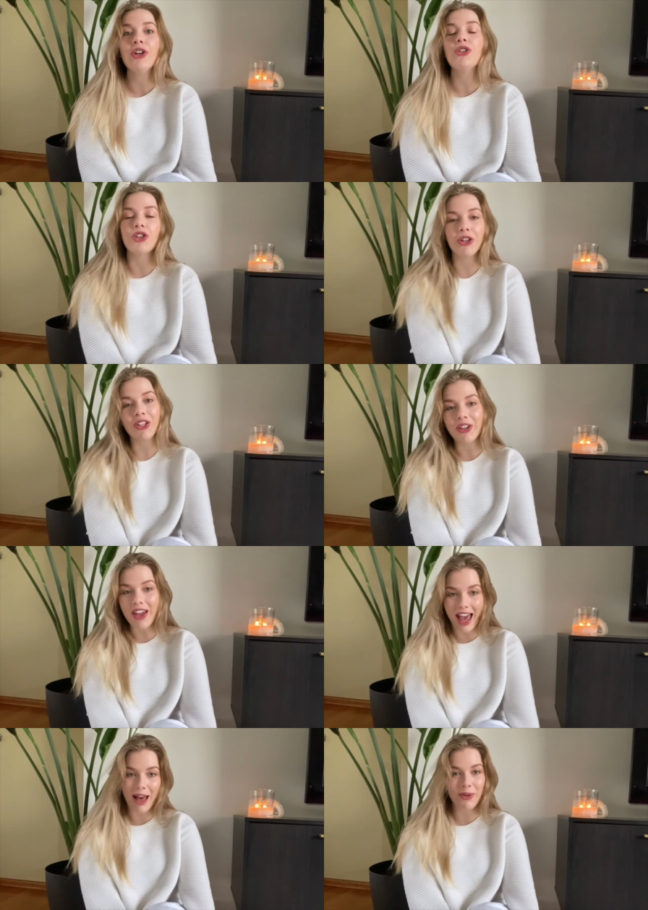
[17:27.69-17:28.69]
showing you
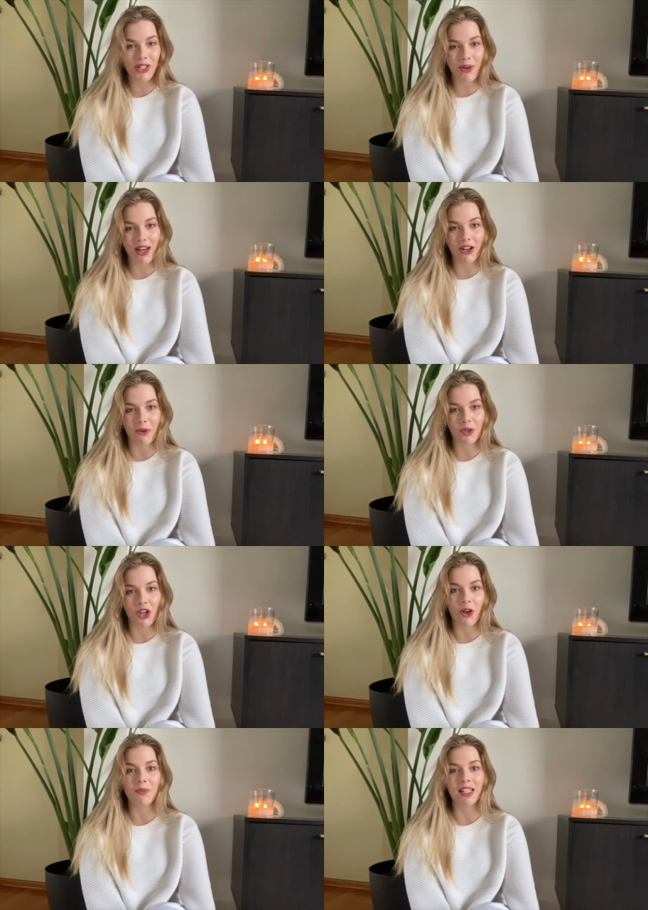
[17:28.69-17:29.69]
how we do our comp
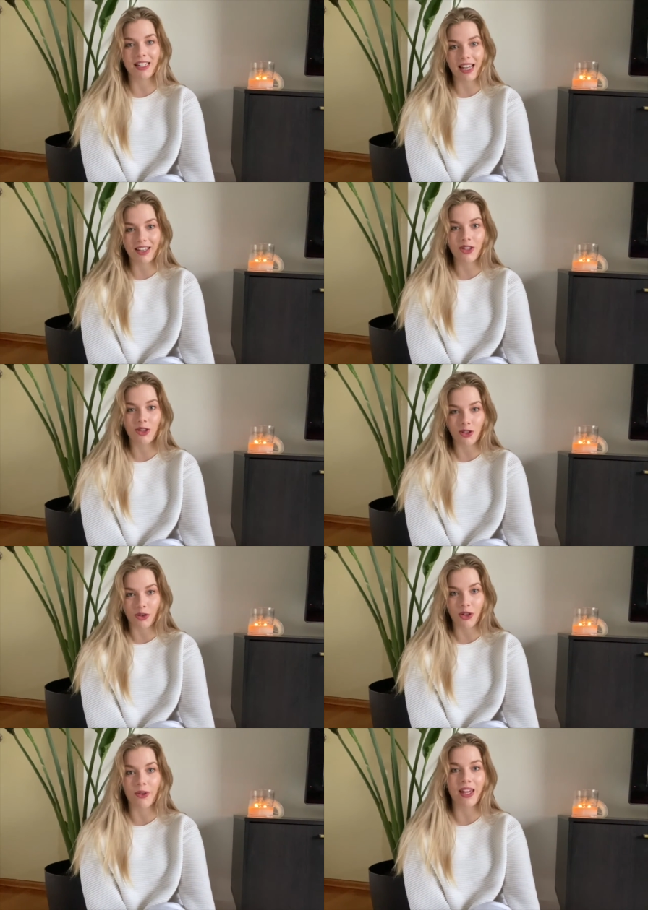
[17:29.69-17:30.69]
shops and take you
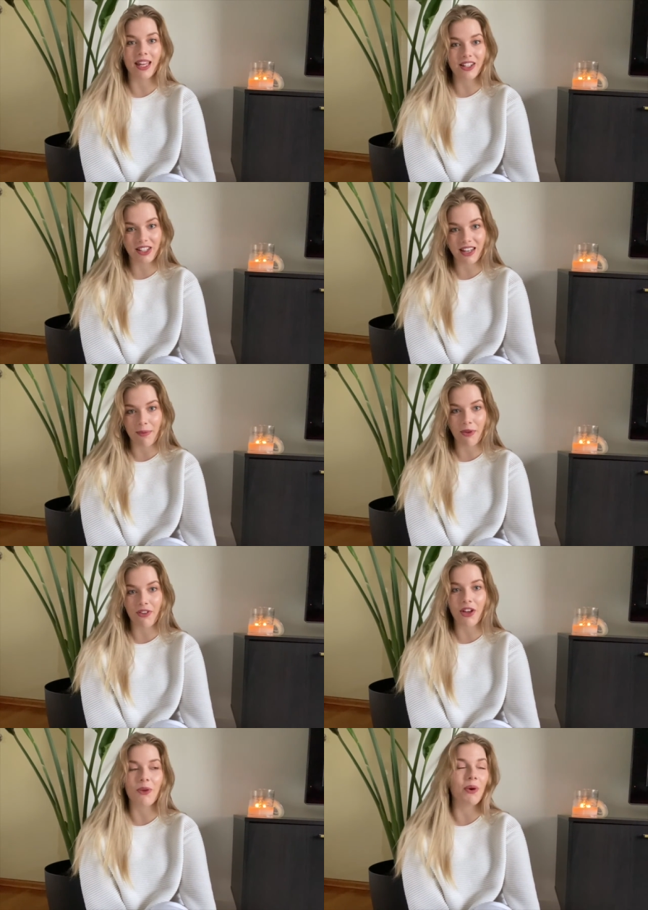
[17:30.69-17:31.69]
through each step of
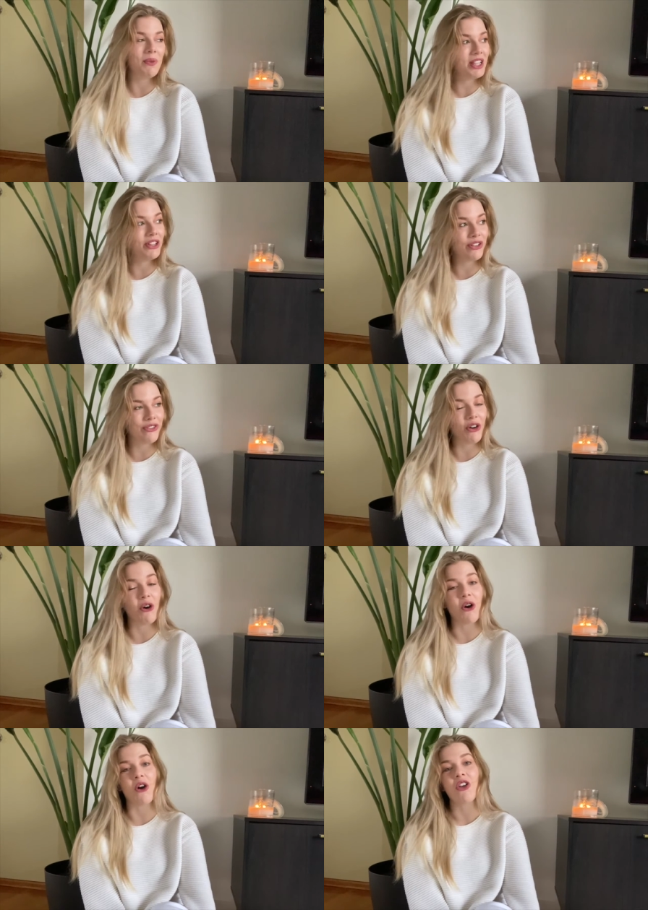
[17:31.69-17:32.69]
it, what we look
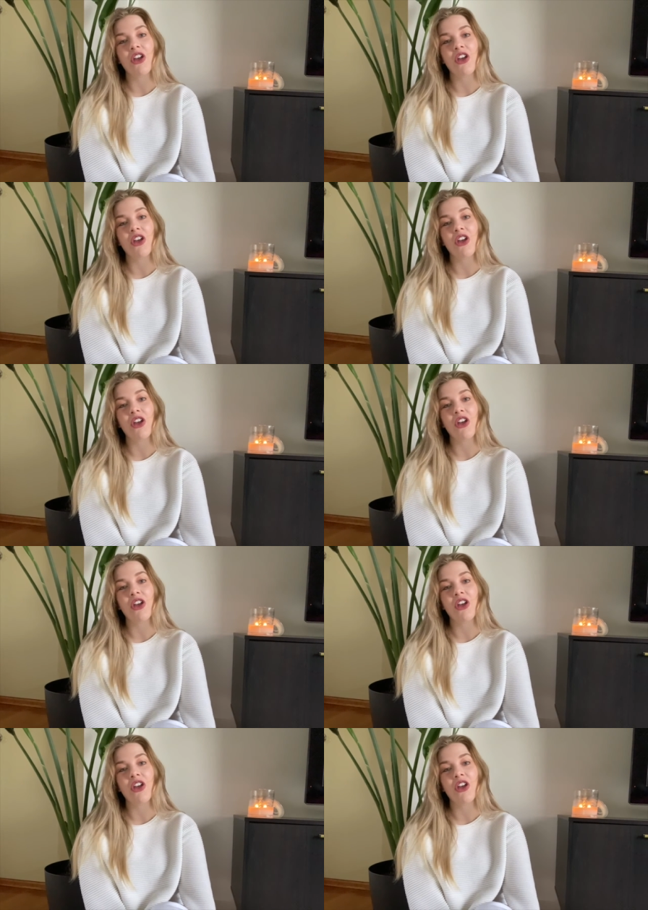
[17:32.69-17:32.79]
for,